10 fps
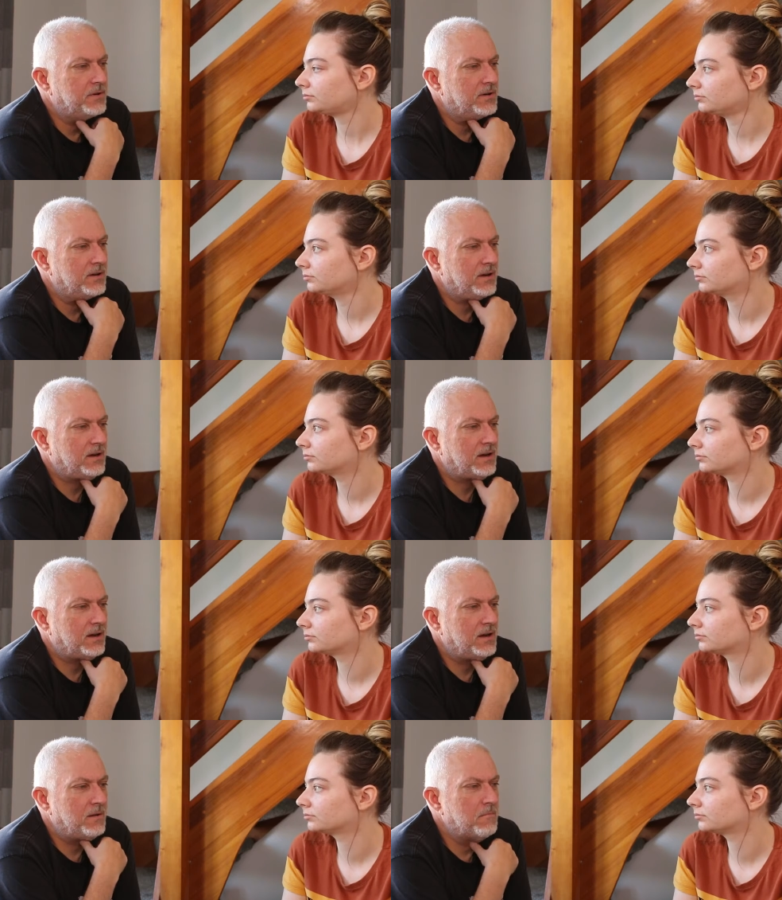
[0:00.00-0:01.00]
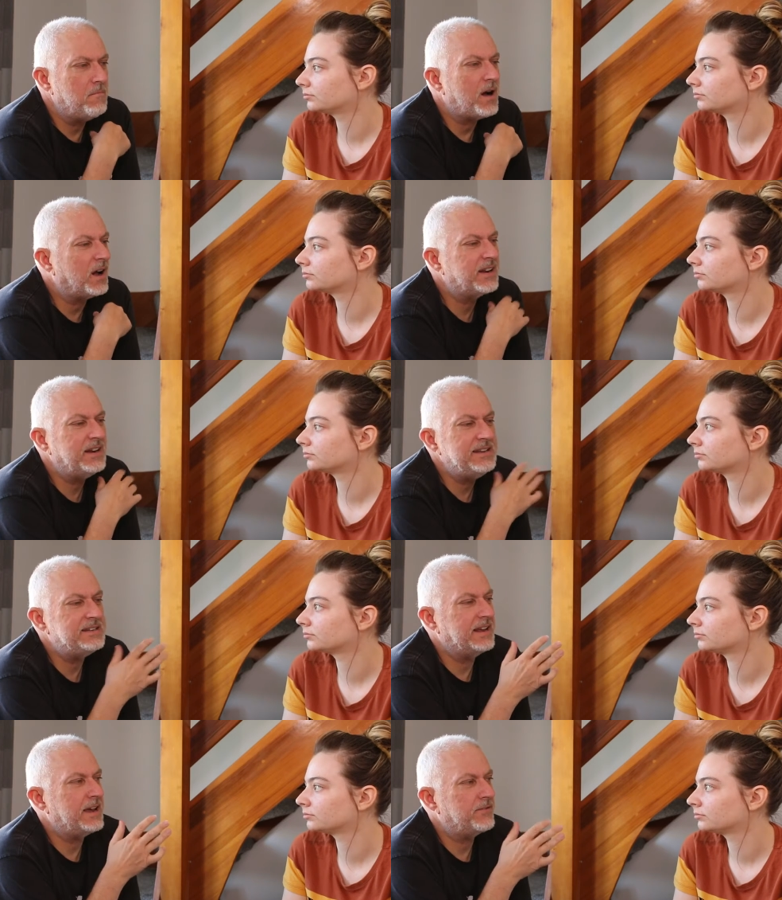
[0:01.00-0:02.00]
Speaker 1: but um, I can
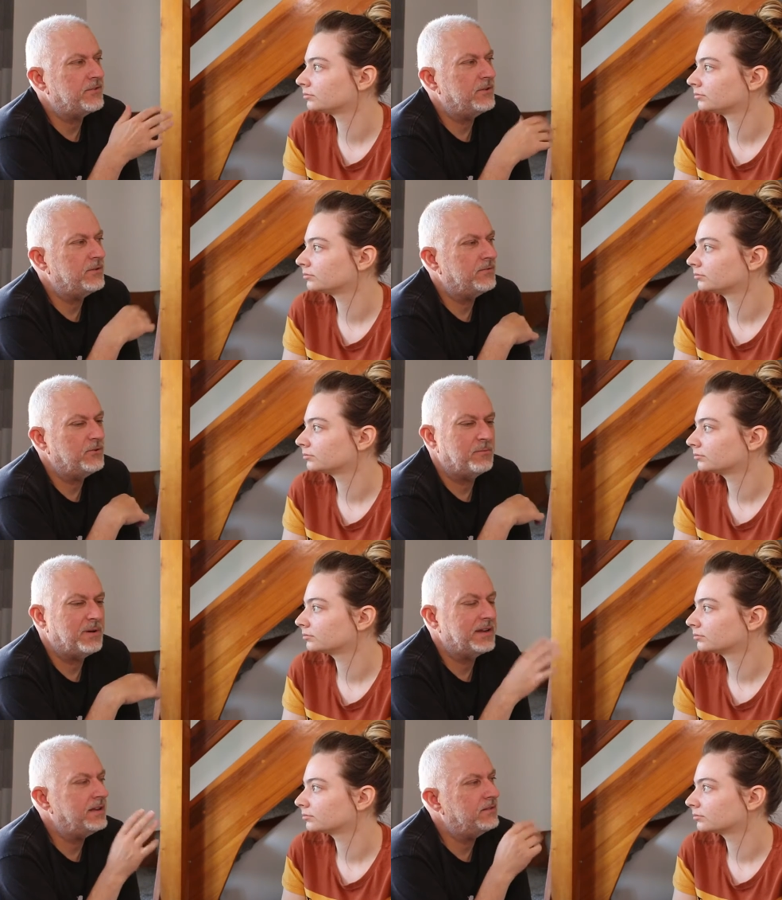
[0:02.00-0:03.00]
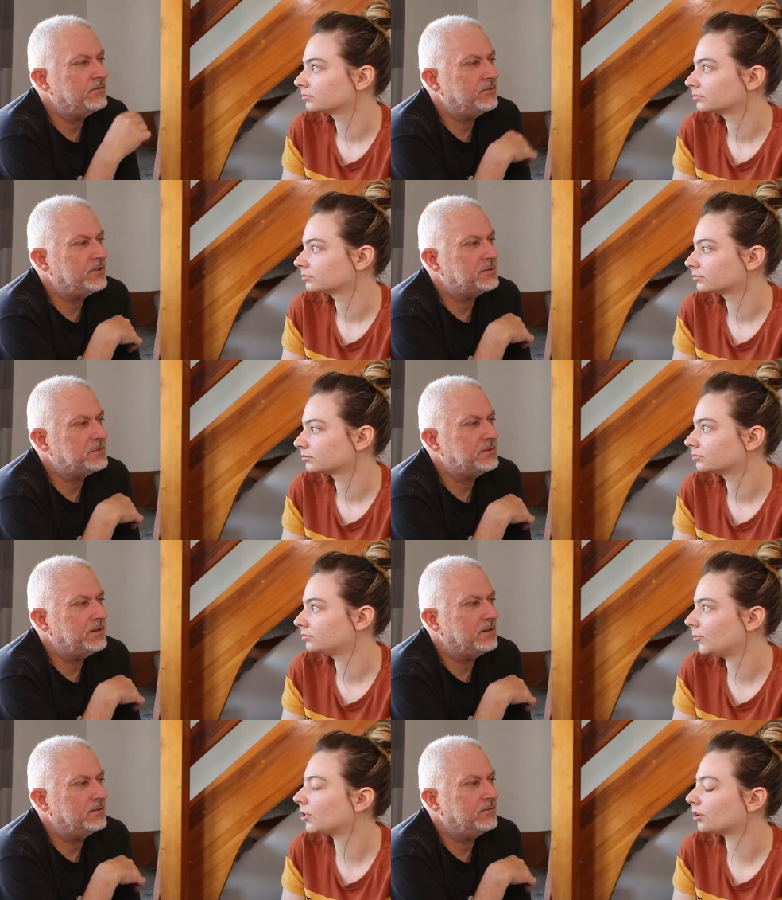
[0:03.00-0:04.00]
easily get through a full packet of crisps,
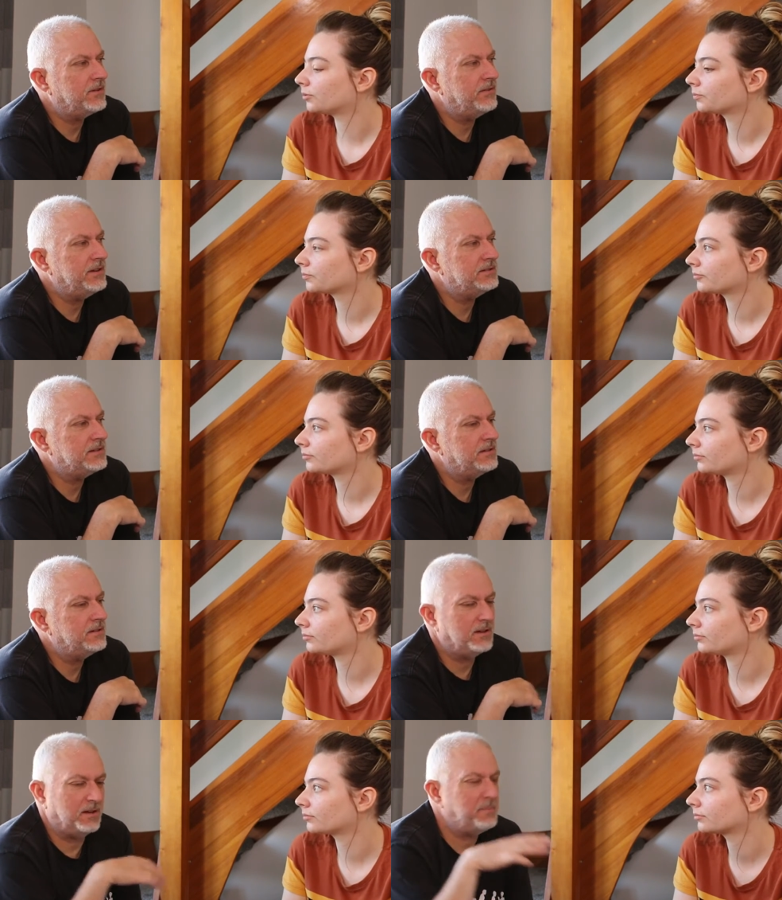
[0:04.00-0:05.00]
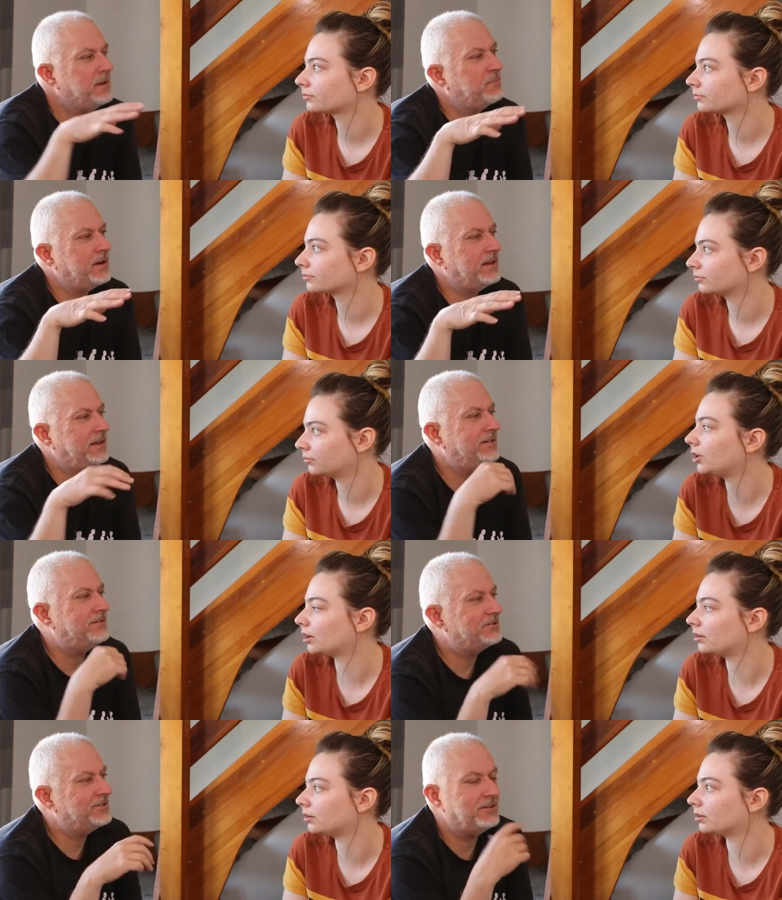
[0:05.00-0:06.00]
you know, yeah. very easily. Not a big packet, yeah,
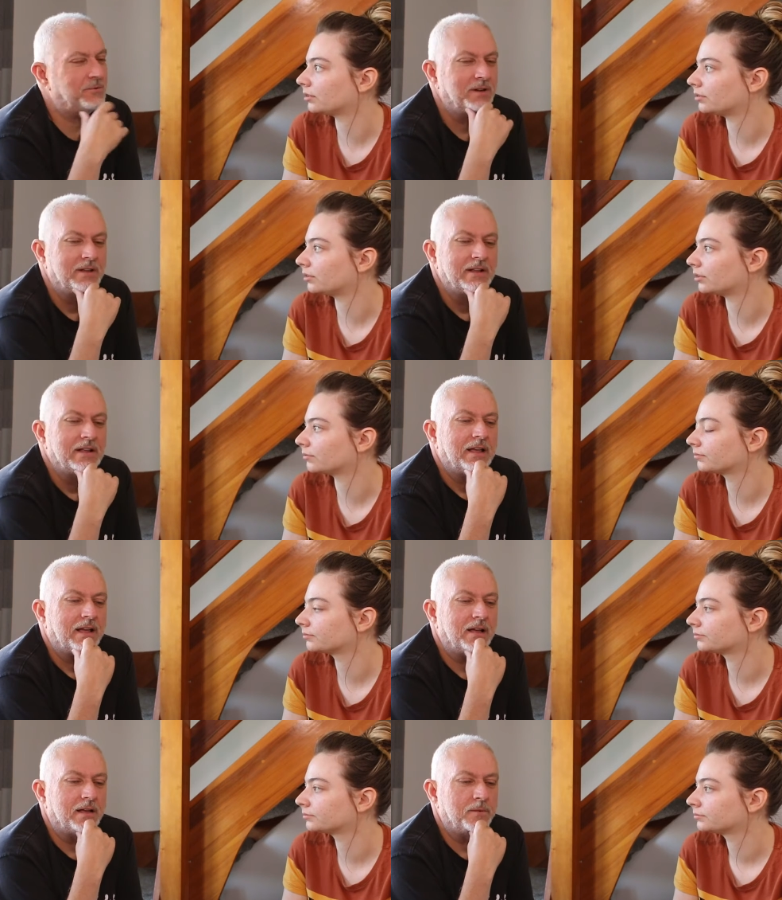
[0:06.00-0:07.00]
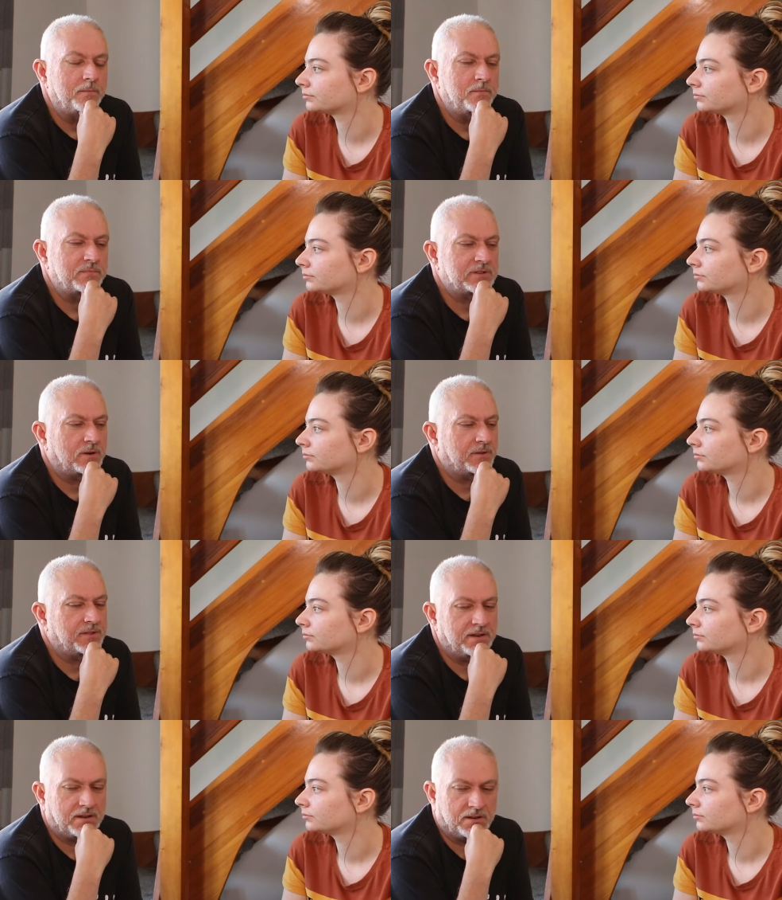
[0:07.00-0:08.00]
obviously. Yeah, um, so I
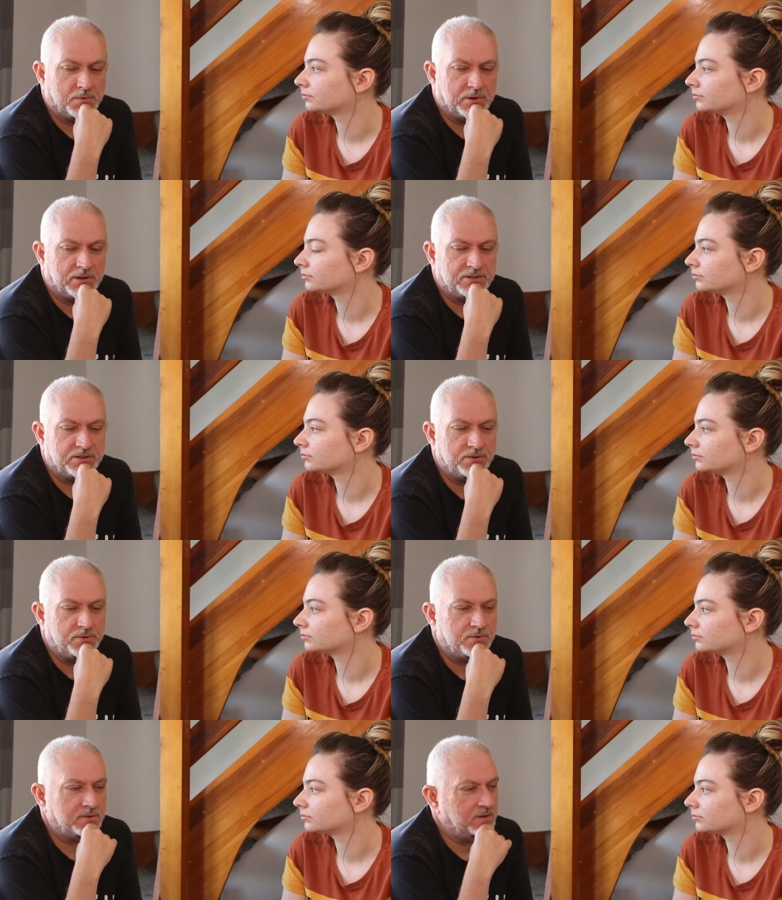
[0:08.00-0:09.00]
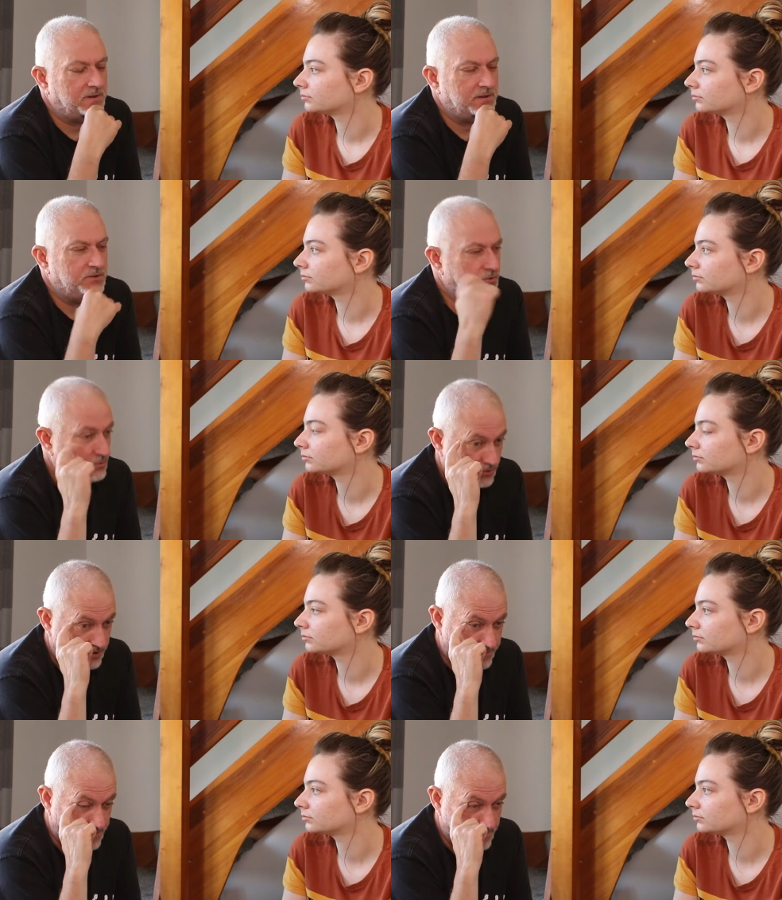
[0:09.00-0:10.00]
think I, when I do indulge,
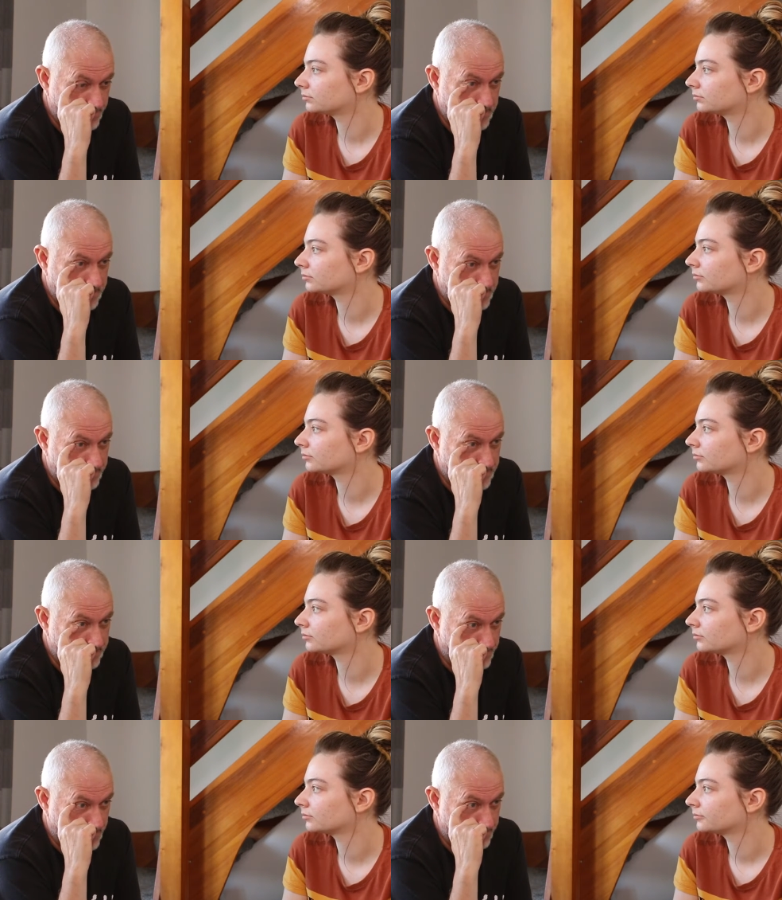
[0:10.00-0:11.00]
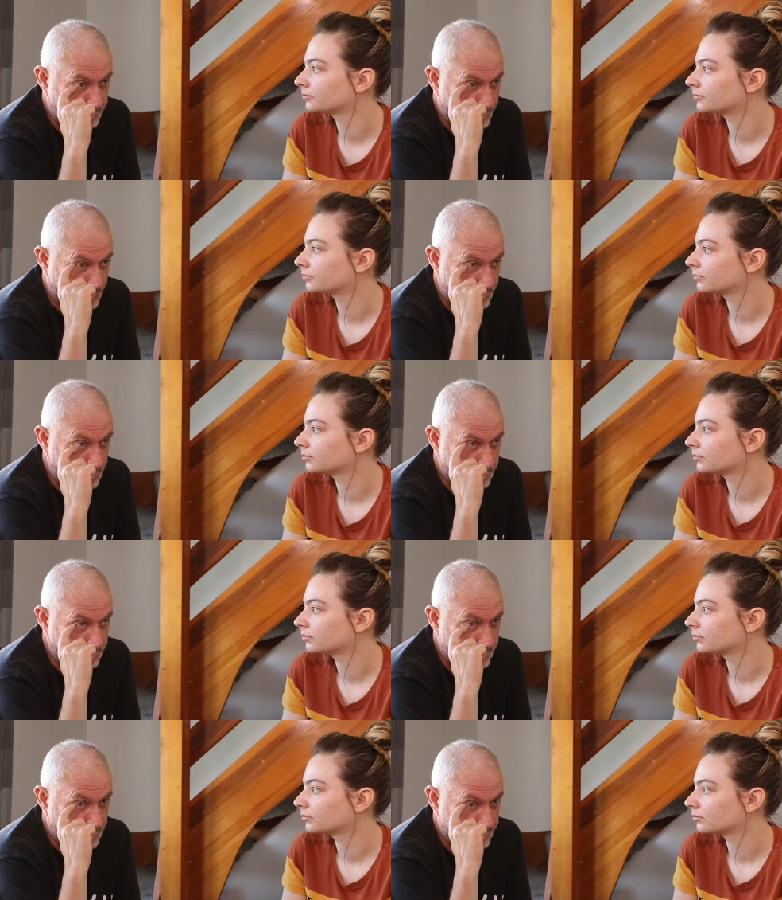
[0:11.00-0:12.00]
I probably uh, that's my
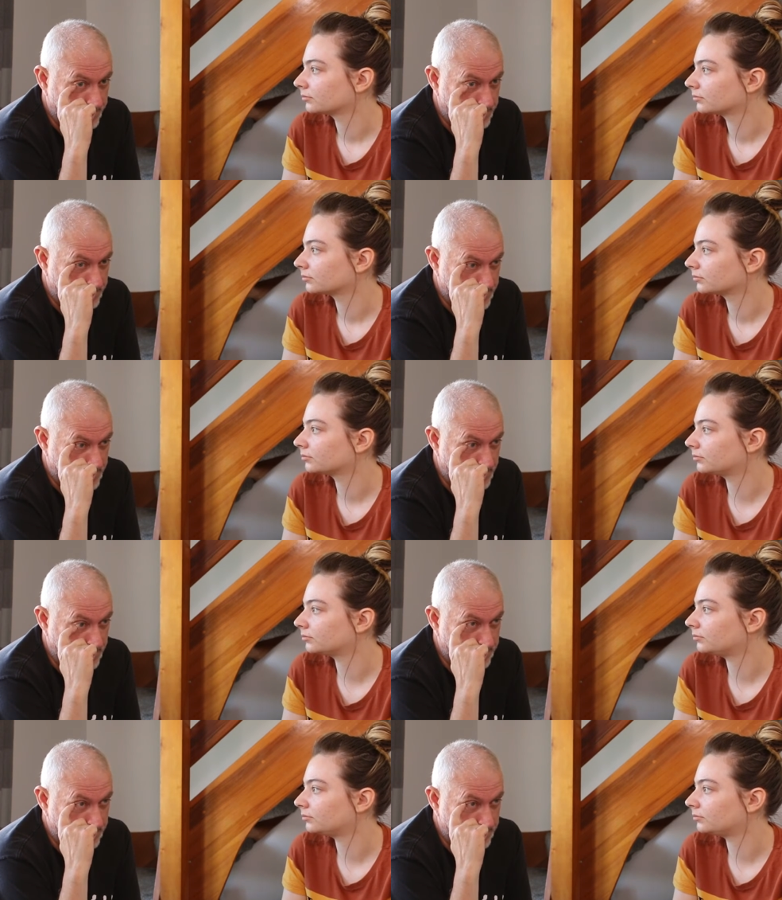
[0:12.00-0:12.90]
problem, I suppose. So mm. I